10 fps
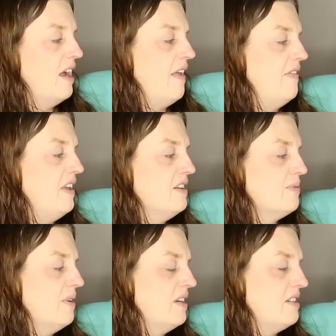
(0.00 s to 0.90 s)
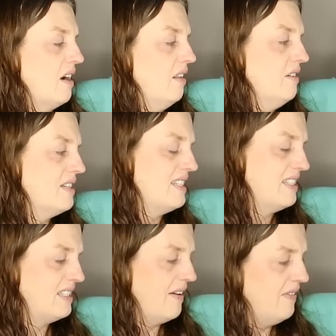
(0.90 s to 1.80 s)
And these were a dollar
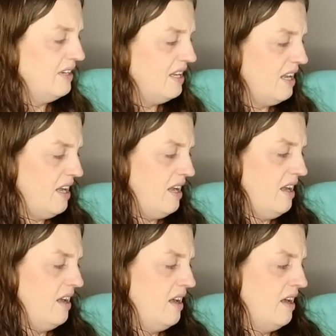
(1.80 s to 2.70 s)
seventy.